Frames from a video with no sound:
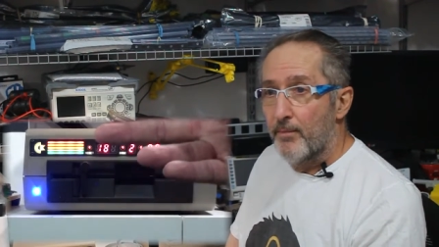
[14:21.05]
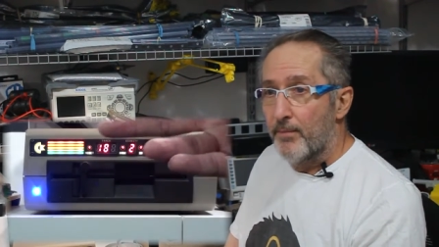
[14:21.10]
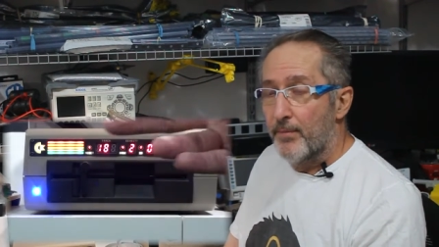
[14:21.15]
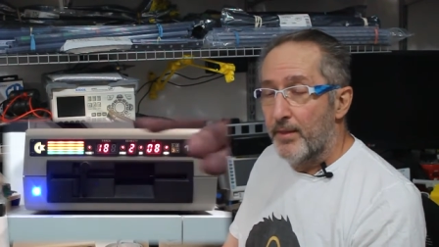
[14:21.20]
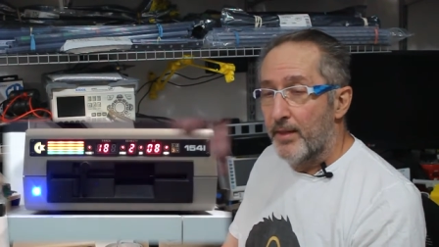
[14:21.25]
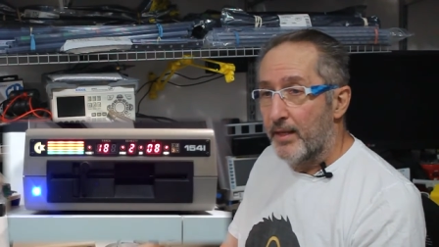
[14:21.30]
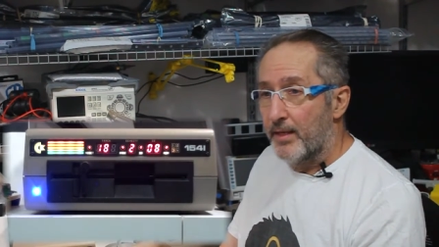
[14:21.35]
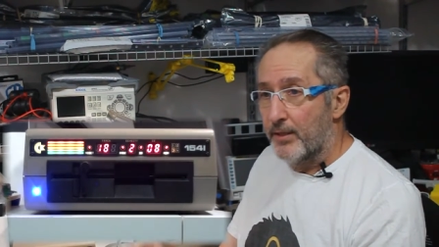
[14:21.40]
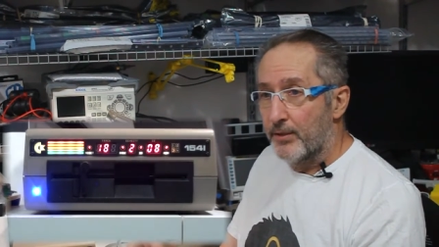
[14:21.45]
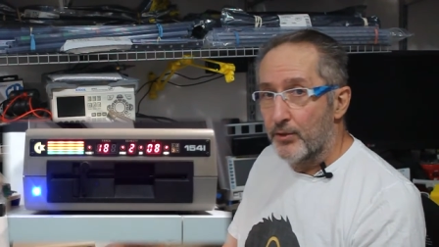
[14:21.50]

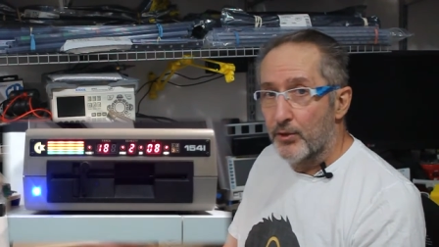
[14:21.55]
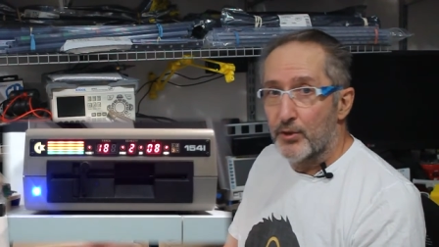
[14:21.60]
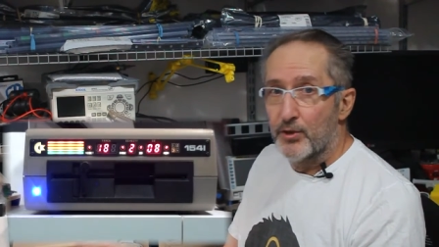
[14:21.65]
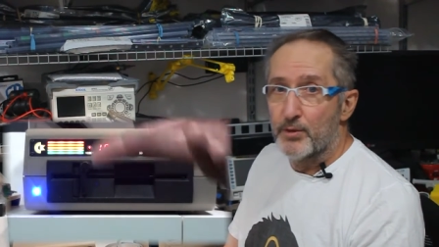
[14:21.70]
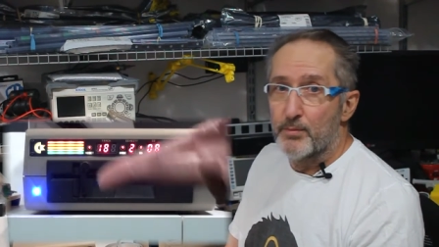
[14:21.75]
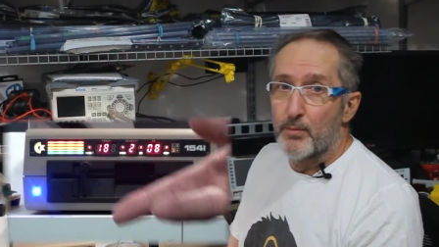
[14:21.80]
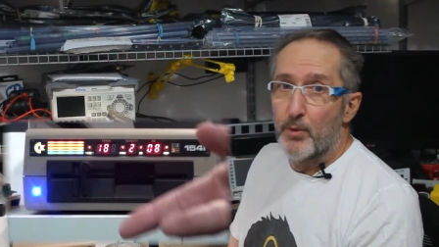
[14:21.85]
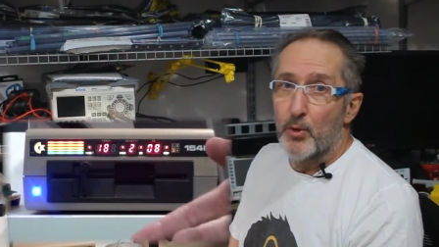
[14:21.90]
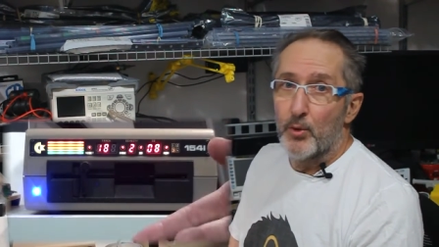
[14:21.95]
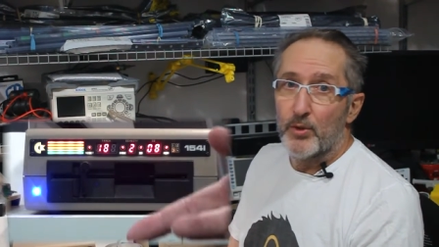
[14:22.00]
then it turns
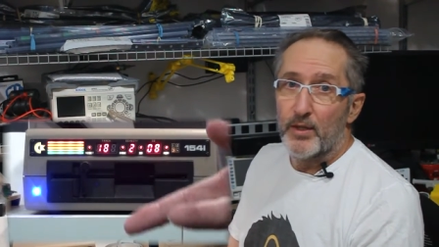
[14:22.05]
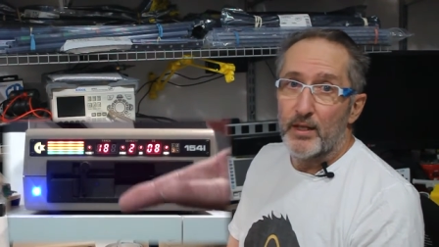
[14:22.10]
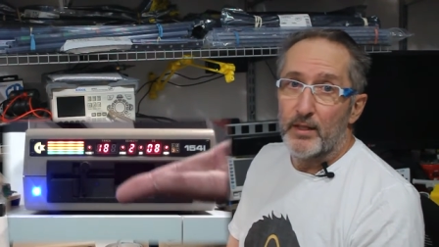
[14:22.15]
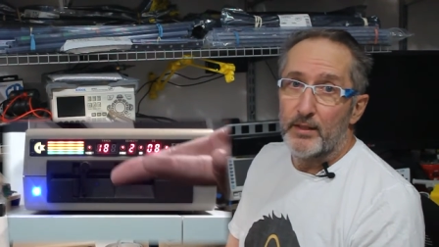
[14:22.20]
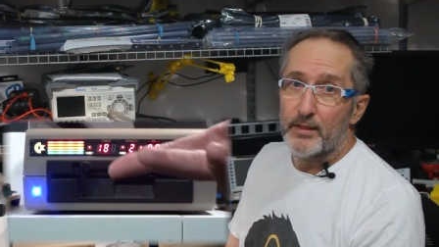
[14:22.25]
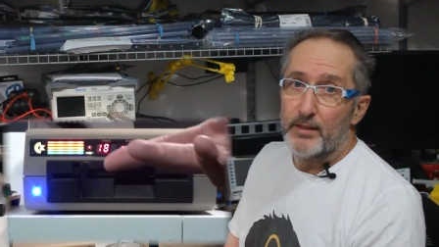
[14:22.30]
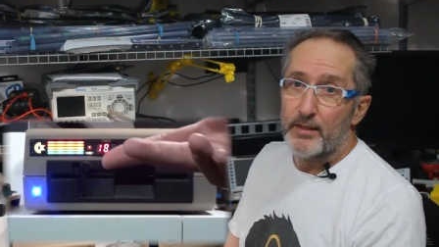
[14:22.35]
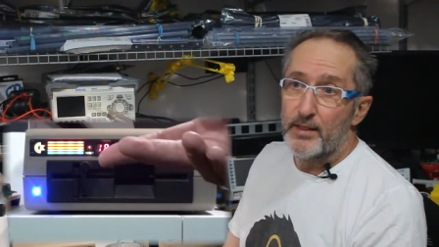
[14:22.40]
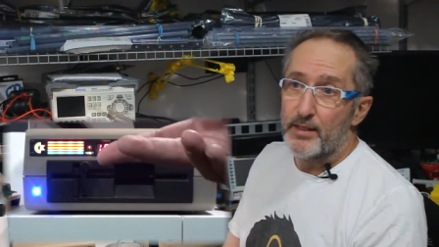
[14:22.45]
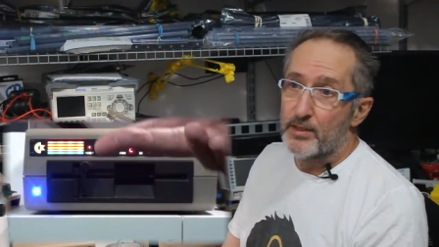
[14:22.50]
both
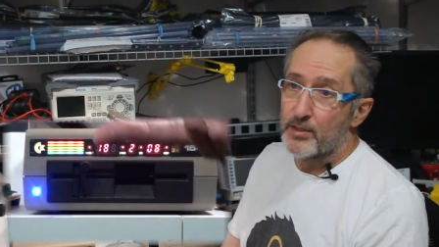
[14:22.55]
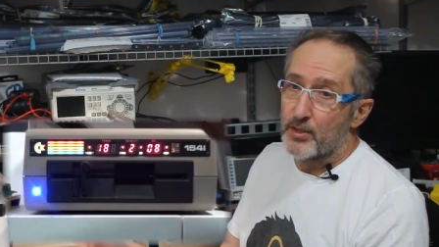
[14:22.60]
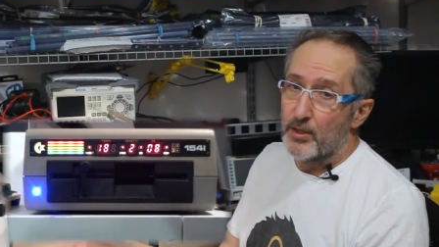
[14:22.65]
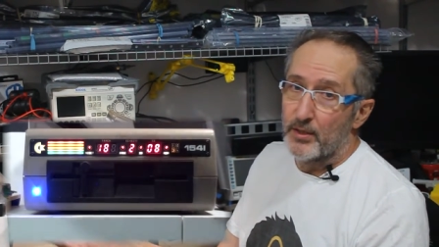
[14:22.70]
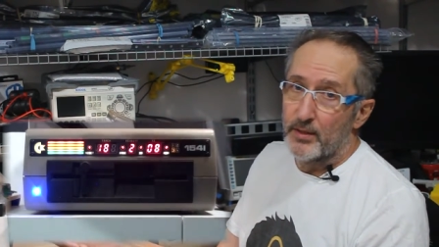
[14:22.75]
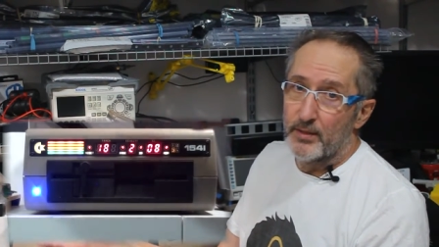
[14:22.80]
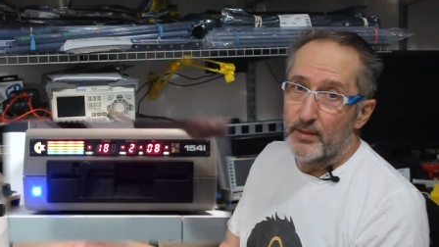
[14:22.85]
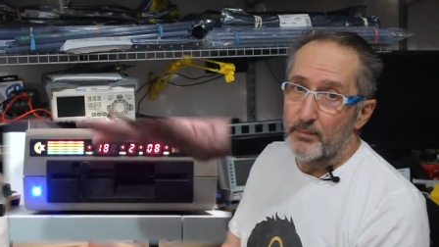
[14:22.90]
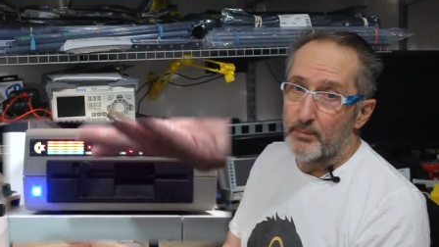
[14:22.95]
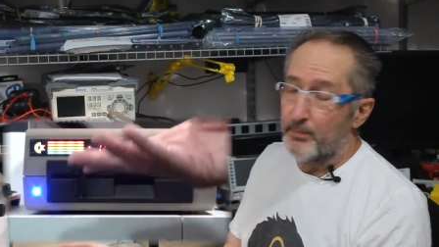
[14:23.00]
LEDs
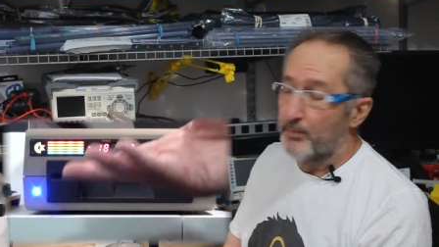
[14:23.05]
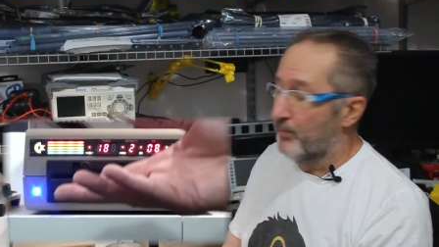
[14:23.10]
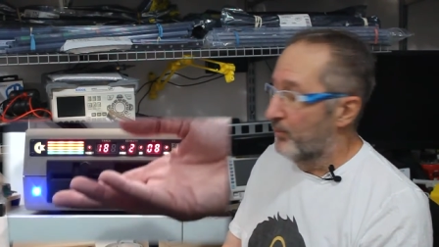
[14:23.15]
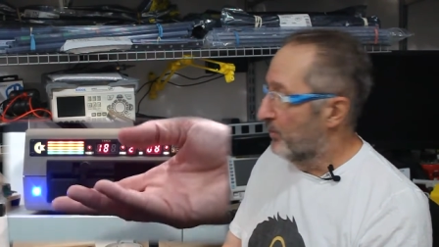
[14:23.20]
on.